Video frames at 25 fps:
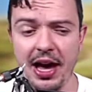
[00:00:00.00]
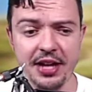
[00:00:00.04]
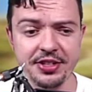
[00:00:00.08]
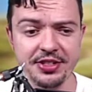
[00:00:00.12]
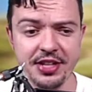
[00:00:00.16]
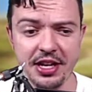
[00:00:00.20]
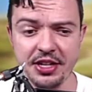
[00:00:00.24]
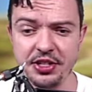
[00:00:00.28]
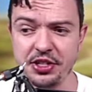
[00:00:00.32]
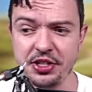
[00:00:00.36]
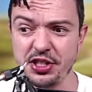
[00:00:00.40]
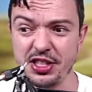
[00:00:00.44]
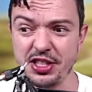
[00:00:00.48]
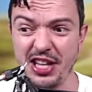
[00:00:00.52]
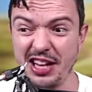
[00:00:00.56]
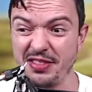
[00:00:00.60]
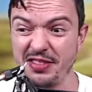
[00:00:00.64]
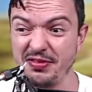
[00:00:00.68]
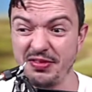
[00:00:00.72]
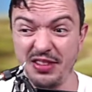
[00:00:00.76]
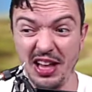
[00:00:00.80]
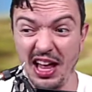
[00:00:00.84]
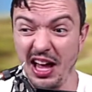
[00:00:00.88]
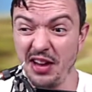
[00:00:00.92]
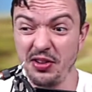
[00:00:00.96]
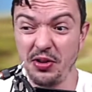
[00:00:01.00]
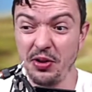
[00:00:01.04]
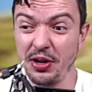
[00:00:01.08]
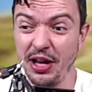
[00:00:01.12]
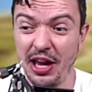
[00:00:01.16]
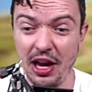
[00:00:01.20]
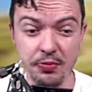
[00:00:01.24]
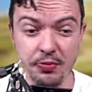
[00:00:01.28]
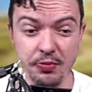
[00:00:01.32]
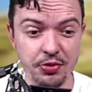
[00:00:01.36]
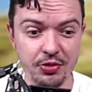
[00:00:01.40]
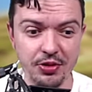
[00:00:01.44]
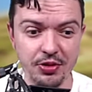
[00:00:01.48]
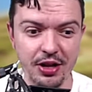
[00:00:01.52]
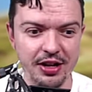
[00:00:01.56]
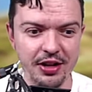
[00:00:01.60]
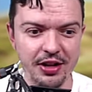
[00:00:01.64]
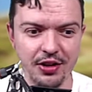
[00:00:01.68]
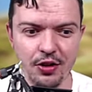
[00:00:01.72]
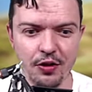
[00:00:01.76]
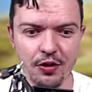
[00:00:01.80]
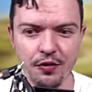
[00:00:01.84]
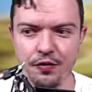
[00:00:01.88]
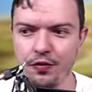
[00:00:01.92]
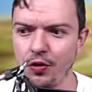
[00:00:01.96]
and just, I don't know, get them to like,
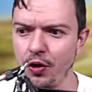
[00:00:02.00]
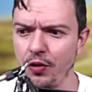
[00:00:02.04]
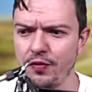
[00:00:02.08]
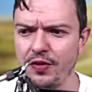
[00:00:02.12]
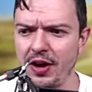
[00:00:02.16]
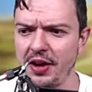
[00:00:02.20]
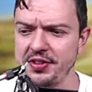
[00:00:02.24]
4 or 5